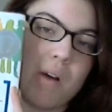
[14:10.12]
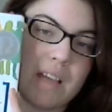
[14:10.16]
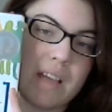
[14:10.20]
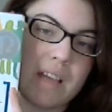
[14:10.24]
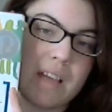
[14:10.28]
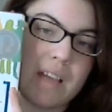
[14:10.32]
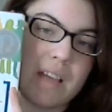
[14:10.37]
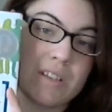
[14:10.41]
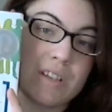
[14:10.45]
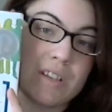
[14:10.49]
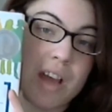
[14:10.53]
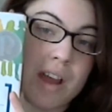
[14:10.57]

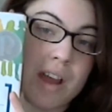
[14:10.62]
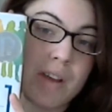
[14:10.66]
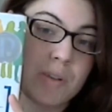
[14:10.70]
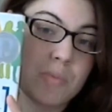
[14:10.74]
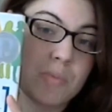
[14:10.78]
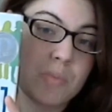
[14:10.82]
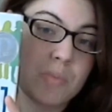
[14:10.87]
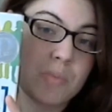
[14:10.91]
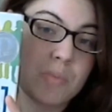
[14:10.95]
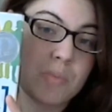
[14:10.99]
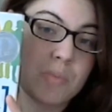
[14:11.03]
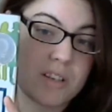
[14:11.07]
a
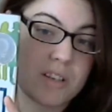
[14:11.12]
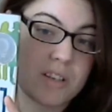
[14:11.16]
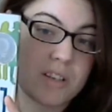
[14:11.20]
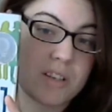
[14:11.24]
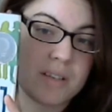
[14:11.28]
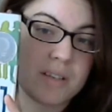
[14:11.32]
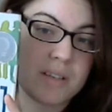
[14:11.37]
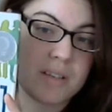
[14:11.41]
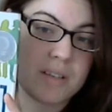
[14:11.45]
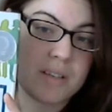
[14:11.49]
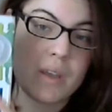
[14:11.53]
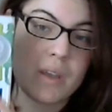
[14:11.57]
child
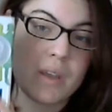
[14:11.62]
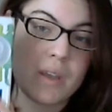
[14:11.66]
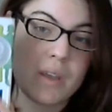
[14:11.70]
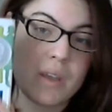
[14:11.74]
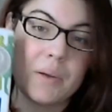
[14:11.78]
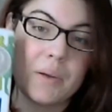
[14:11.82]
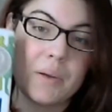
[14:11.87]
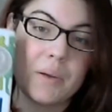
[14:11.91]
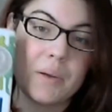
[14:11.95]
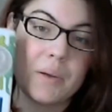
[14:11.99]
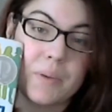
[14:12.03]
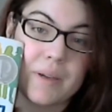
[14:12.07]
prodigy
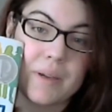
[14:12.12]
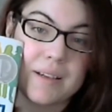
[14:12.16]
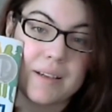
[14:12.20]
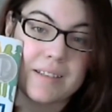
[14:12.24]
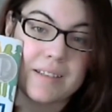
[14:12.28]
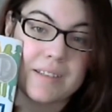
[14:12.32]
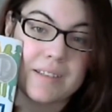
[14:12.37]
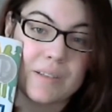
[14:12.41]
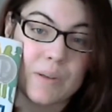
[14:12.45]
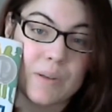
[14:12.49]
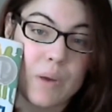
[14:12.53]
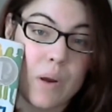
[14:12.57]
who
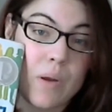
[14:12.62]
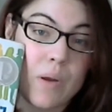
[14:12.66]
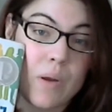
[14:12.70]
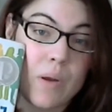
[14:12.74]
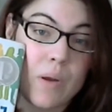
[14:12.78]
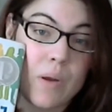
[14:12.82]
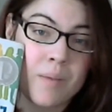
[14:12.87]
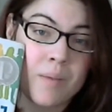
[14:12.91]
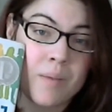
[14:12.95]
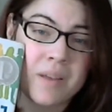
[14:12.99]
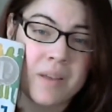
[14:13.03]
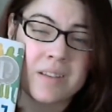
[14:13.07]
is growing
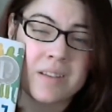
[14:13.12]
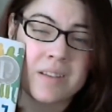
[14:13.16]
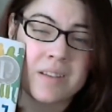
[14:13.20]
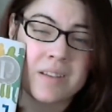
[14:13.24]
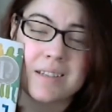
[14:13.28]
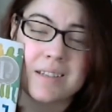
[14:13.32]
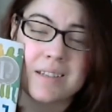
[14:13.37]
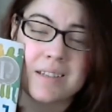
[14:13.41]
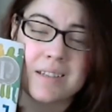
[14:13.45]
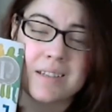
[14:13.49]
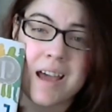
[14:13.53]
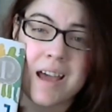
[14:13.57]
up and
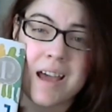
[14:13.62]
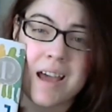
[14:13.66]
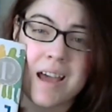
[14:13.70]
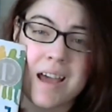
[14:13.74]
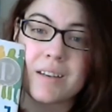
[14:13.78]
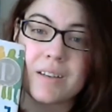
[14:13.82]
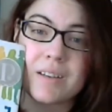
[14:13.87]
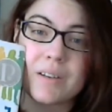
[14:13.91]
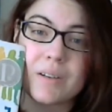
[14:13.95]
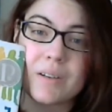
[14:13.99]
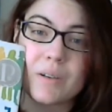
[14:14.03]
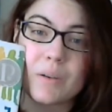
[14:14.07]
is not
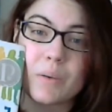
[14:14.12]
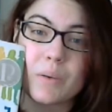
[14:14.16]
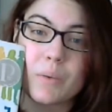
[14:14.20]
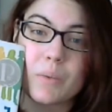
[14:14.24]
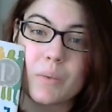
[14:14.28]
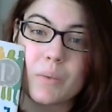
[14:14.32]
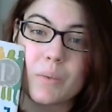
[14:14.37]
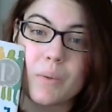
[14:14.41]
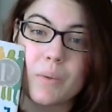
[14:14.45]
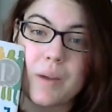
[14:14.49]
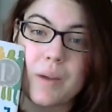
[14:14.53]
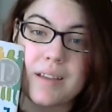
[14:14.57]

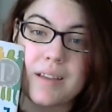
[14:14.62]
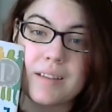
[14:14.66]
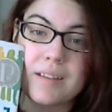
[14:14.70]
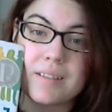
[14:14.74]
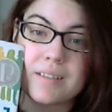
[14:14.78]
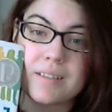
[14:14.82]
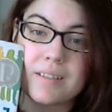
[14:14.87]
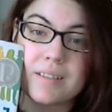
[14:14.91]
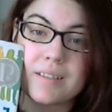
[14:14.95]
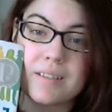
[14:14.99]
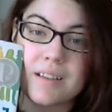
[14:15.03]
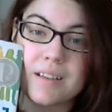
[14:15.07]
quite
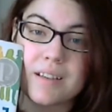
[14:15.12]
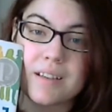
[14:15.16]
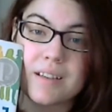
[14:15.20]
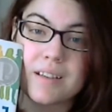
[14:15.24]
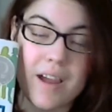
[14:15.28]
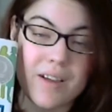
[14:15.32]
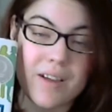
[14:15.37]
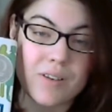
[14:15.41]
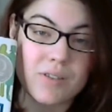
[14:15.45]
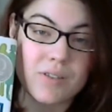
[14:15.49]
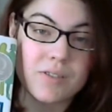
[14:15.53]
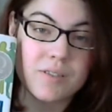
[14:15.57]
a
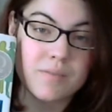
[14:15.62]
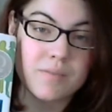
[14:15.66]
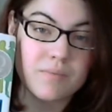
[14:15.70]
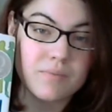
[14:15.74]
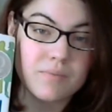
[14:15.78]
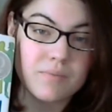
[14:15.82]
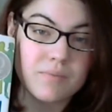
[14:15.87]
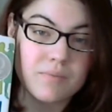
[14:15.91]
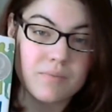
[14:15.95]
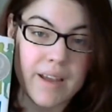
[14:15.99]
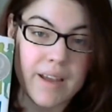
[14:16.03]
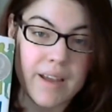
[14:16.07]
child
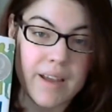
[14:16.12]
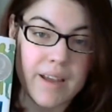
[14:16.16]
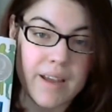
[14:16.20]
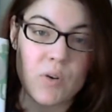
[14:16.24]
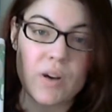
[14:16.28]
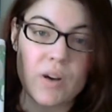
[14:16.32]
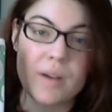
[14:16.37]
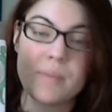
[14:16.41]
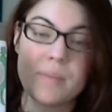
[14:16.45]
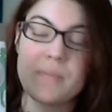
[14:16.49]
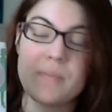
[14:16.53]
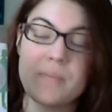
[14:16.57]

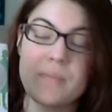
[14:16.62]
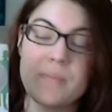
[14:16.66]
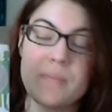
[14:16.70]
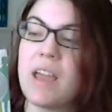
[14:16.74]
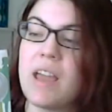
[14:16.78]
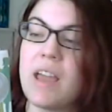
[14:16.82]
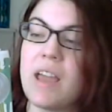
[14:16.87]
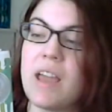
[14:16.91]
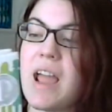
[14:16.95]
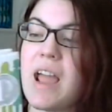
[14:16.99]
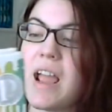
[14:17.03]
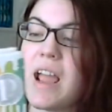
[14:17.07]
anymore.
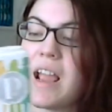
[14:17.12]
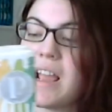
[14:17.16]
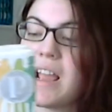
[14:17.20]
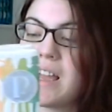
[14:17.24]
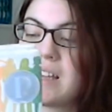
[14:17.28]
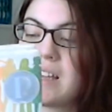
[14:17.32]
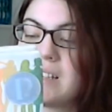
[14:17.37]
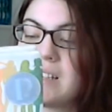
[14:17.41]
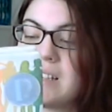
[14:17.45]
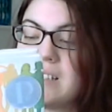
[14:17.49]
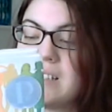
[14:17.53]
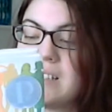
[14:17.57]

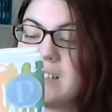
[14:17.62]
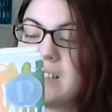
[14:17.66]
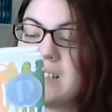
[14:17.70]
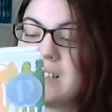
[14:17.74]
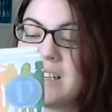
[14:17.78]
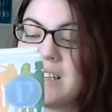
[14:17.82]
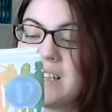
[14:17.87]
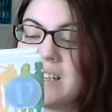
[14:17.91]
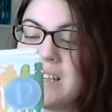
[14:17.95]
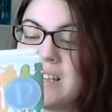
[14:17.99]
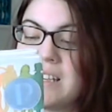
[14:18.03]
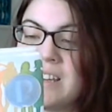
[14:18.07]
And
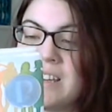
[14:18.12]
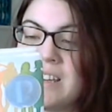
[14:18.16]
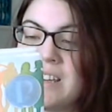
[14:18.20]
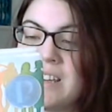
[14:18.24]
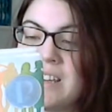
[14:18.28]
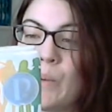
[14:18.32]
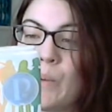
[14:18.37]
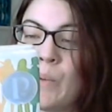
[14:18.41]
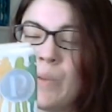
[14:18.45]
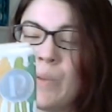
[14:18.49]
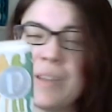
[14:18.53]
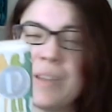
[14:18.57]
he
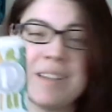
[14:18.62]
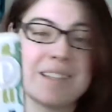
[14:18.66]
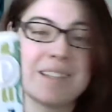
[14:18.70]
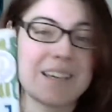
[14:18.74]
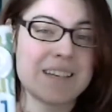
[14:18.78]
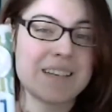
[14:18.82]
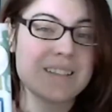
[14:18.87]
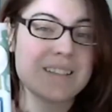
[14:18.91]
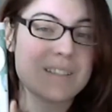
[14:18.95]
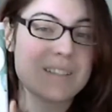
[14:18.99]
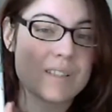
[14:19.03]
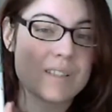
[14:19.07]
only
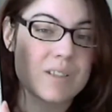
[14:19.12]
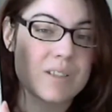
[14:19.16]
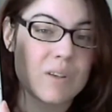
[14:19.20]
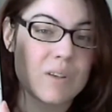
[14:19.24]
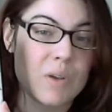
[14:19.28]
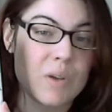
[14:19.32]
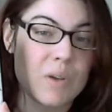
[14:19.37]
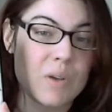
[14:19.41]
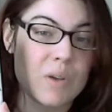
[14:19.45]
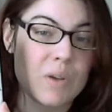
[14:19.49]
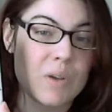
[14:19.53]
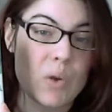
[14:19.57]
dates
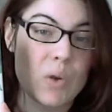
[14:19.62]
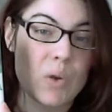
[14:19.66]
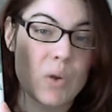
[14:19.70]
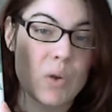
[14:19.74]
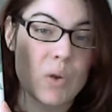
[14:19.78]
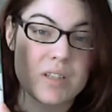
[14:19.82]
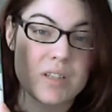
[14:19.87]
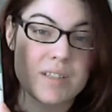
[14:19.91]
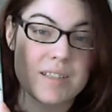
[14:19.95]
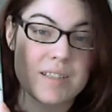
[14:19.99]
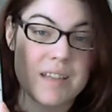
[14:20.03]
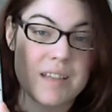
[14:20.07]

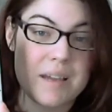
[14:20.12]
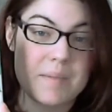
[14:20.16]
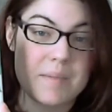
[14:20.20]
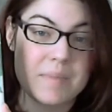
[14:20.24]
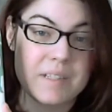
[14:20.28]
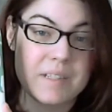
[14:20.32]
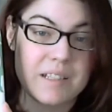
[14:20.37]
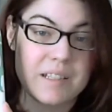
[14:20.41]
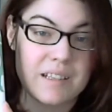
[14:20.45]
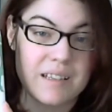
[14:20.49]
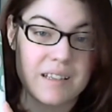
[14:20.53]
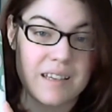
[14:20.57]
girls named
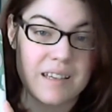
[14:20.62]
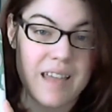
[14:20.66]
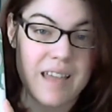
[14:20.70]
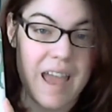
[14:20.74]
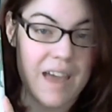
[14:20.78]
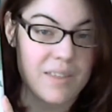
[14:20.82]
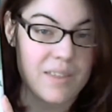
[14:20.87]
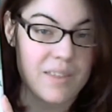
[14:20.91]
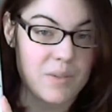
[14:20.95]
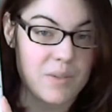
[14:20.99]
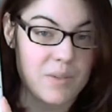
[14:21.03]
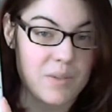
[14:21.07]

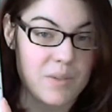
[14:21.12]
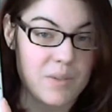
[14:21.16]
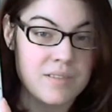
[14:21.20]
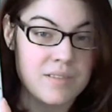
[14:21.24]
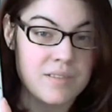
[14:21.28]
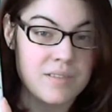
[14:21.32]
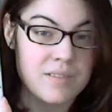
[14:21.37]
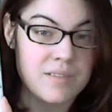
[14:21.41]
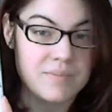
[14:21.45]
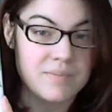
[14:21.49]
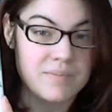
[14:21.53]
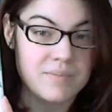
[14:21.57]
Katherine
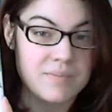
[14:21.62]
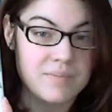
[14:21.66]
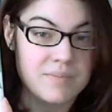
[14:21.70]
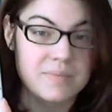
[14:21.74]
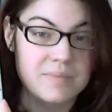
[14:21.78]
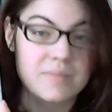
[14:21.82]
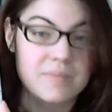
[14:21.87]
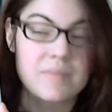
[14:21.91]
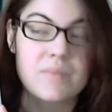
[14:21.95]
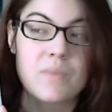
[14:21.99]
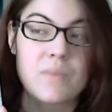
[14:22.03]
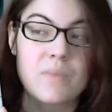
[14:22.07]

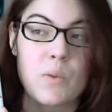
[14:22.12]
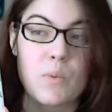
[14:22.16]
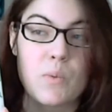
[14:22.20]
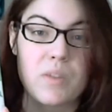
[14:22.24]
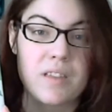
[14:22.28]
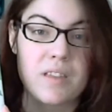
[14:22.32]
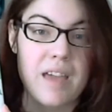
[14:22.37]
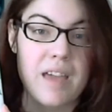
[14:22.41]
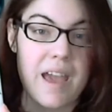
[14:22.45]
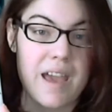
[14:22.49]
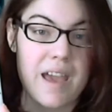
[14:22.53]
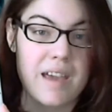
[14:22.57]
with
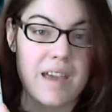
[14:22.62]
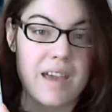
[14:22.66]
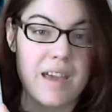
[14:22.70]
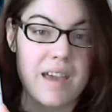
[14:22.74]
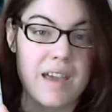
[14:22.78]
a K.